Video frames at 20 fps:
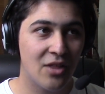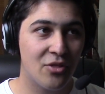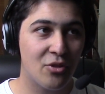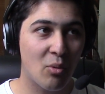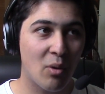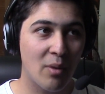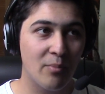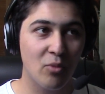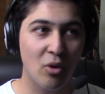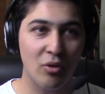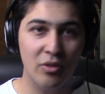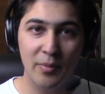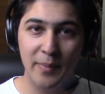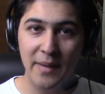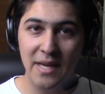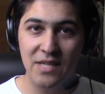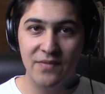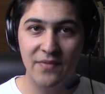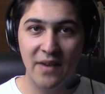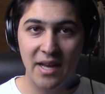Though I'm not the
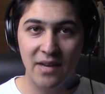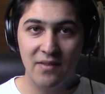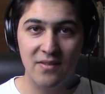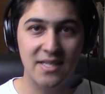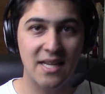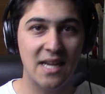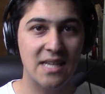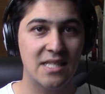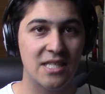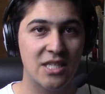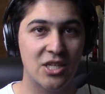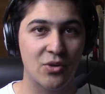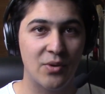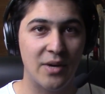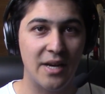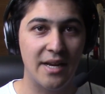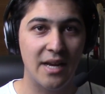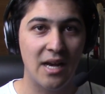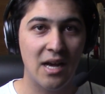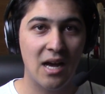biggest fan of Assassin's
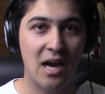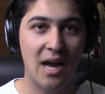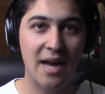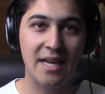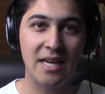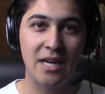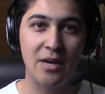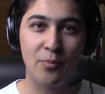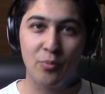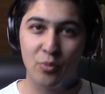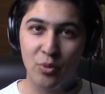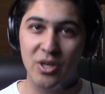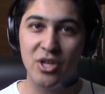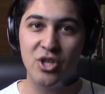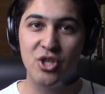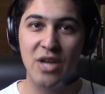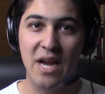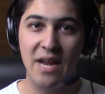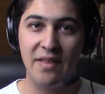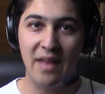Creed, I can
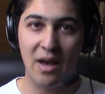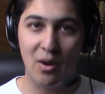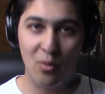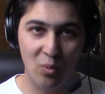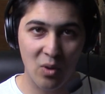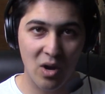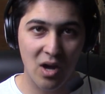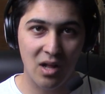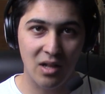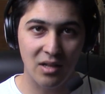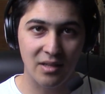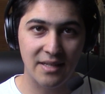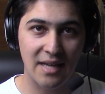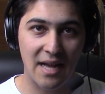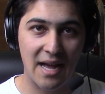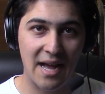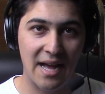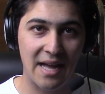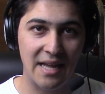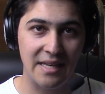appreciate that world,
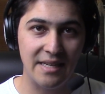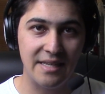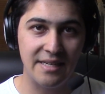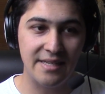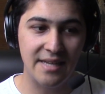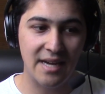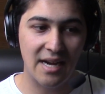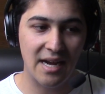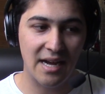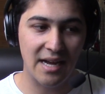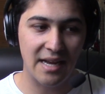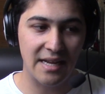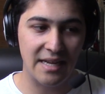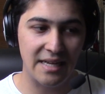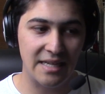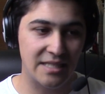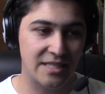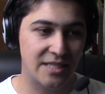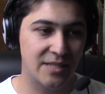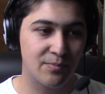and
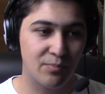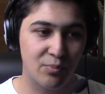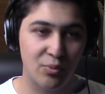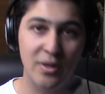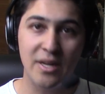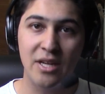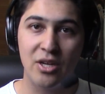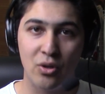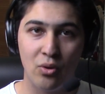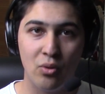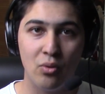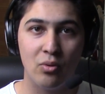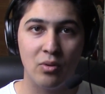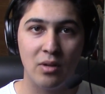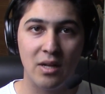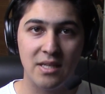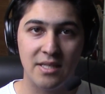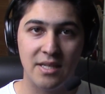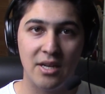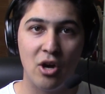it's pretty cool
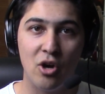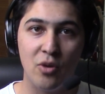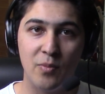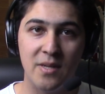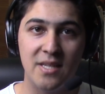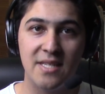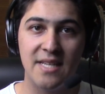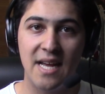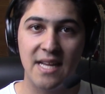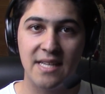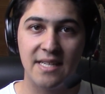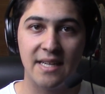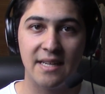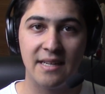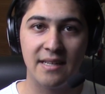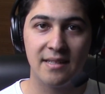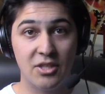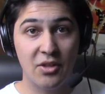as an open setting.